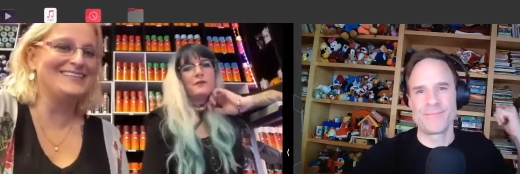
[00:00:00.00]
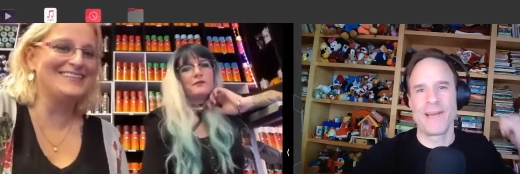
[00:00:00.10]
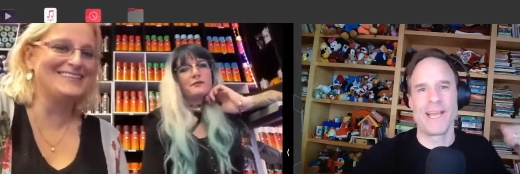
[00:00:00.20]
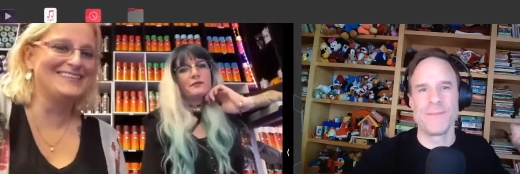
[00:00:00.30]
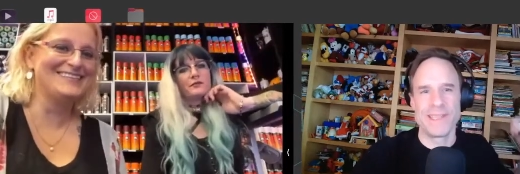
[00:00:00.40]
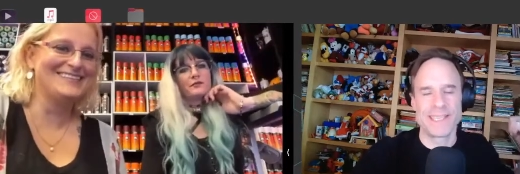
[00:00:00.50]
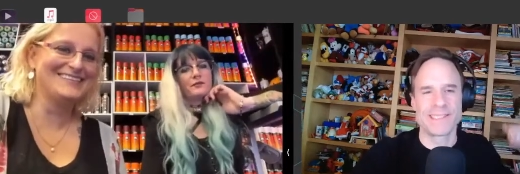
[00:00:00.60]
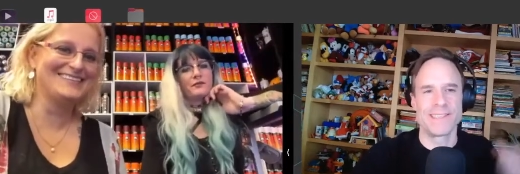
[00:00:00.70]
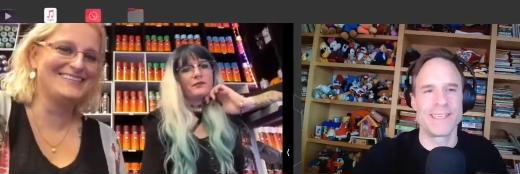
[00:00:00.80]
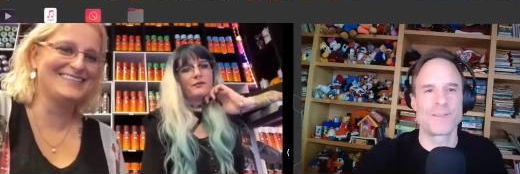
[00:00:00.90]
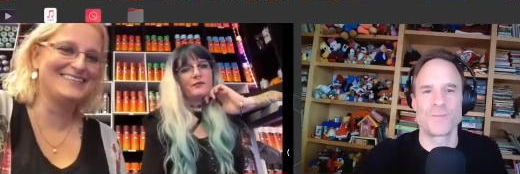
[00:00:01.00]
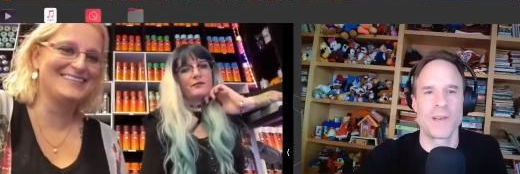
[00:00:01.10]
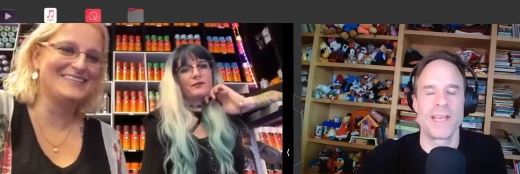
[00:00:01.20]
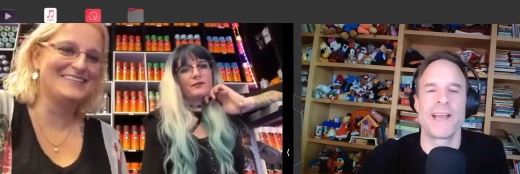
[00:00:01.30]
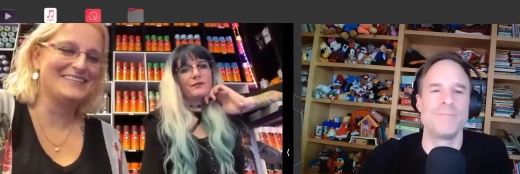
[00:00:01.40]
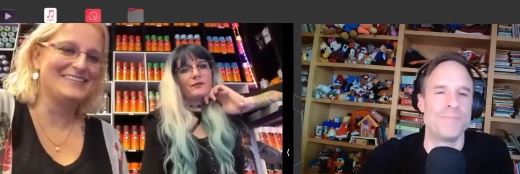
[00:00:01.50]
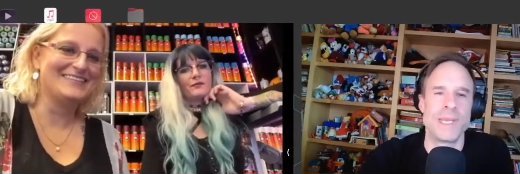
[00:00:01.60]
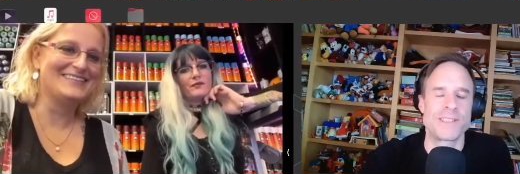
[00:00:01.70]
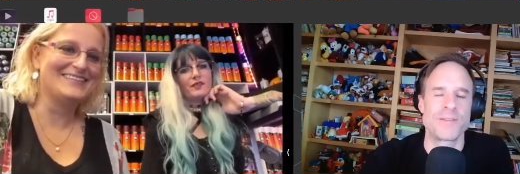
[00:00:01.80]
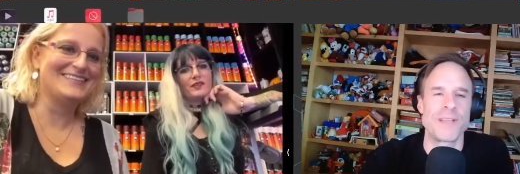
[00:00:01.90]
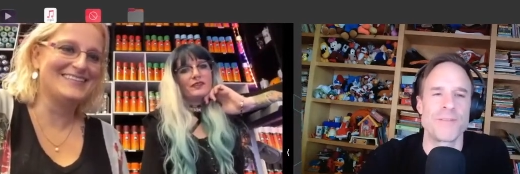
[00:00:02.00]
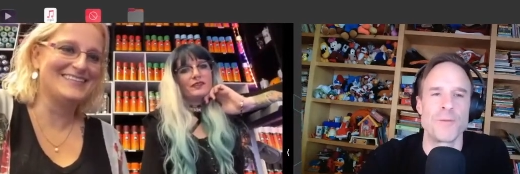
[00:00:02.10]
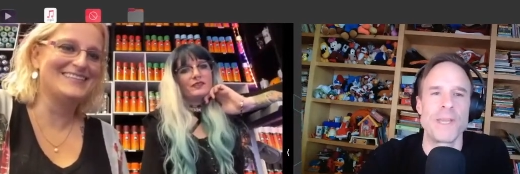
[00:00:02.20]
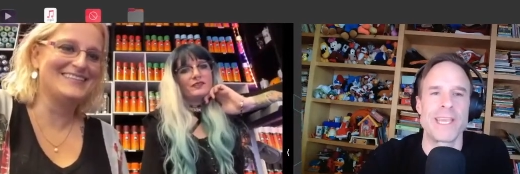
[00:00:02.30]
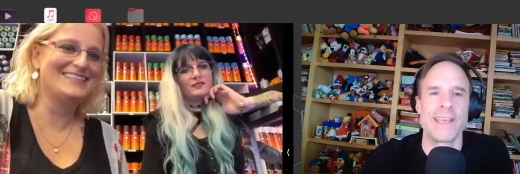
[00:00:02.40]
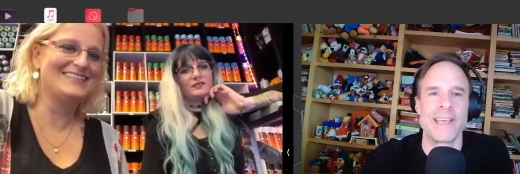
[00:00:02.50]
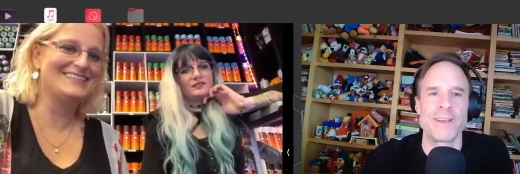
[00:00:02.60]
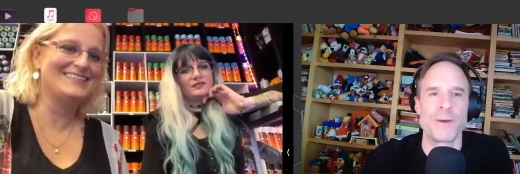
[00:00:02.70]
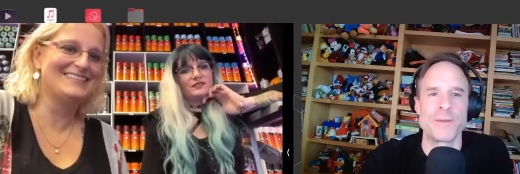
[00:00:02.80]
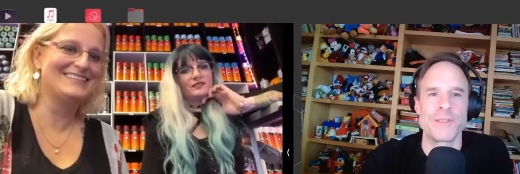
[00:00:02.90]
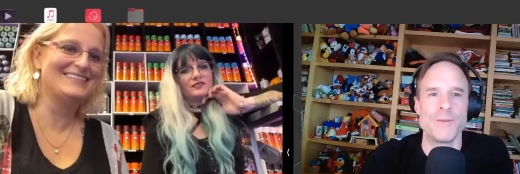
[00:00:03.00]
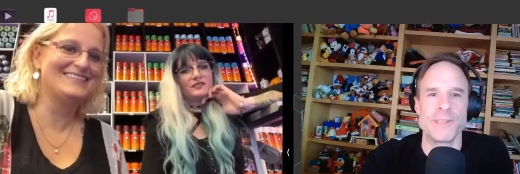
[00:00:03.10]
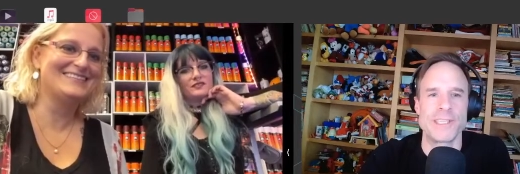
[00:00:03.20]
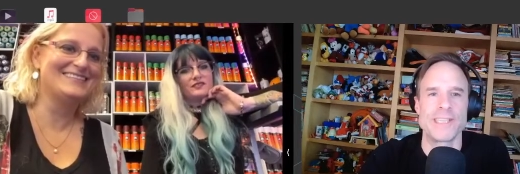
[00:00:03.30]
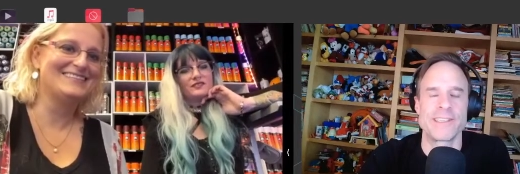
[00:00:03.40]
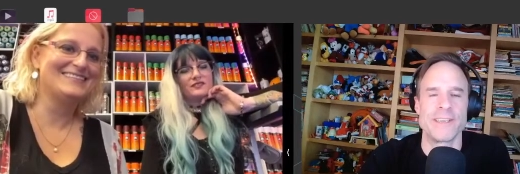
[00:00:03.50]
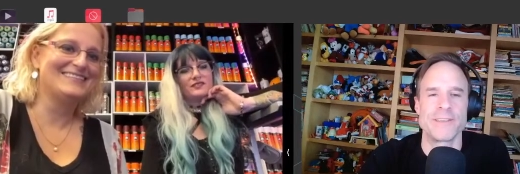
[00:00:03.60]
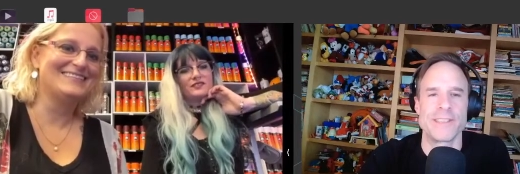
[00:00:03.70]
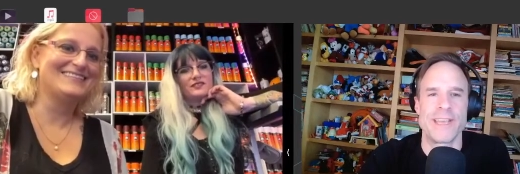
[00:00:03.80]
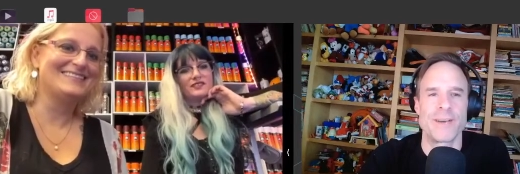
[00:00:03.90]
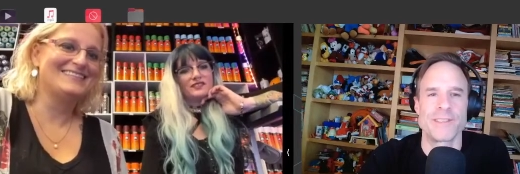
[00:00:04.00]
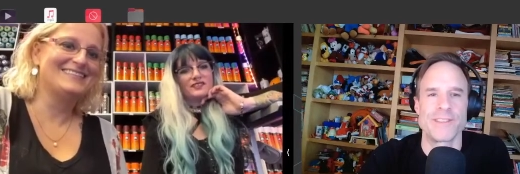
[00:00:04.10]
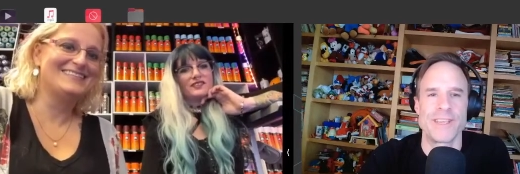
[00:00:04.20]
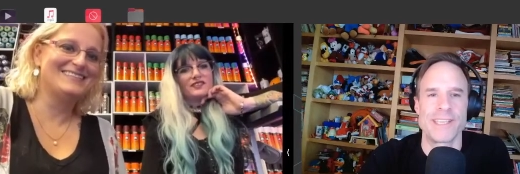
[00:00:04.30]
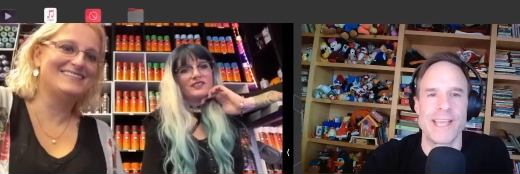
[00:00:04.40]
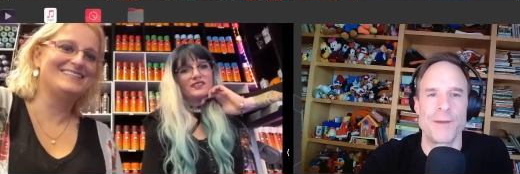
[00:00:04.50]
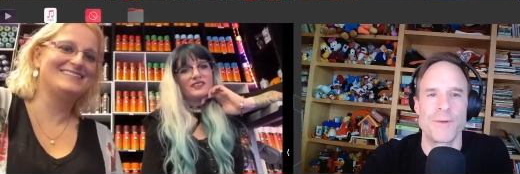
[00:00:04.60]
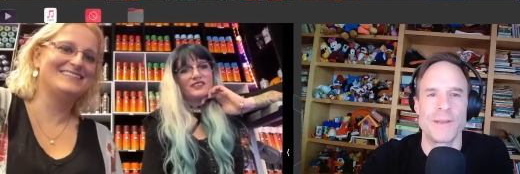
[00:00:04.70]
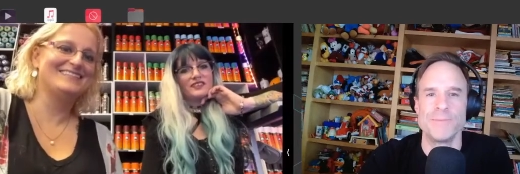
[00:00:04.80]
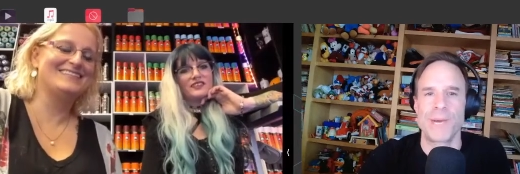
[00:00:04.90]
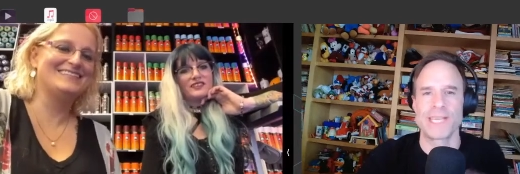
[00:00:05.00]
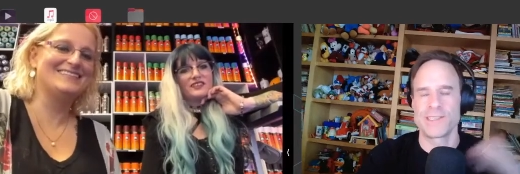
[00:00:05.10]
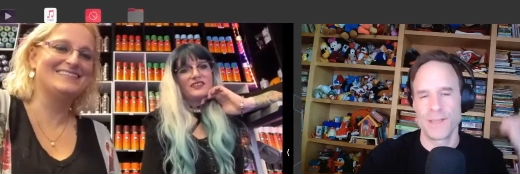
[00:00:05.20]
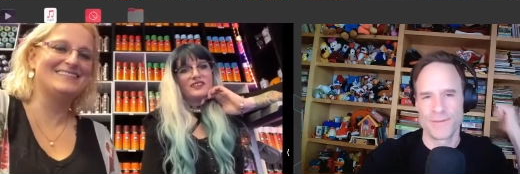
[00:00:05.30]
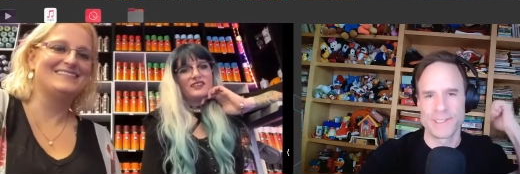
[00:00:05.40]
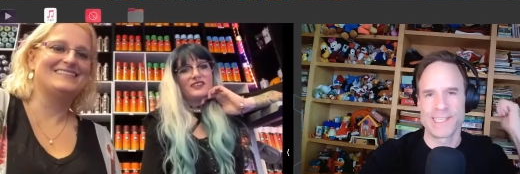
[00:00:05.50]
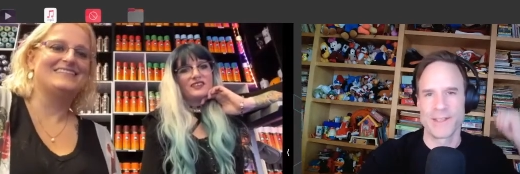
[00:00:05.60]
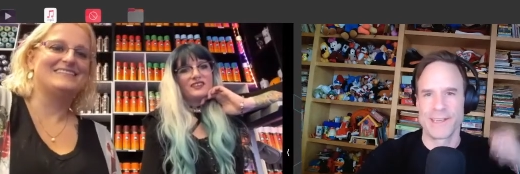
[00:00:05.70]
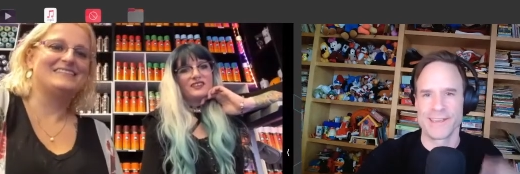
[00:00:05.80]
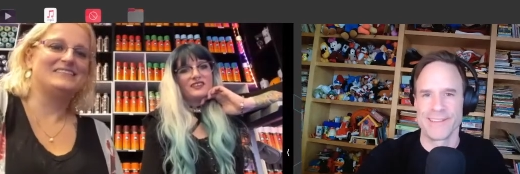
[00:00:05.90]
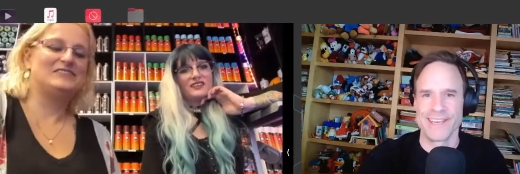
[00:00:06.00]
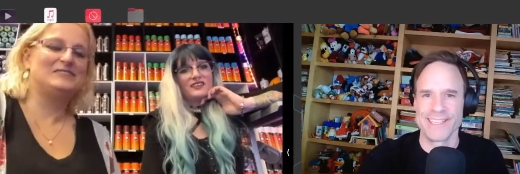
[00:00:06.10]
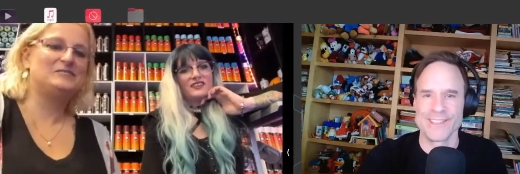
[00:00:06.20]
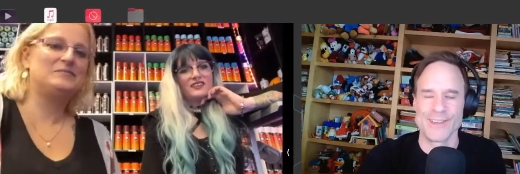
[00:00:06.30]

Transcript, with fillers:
Speaker 1: behind me. That's that's what I, I, basically every weekend I go to estate sales and houses like that where and buy stuff and sell it online.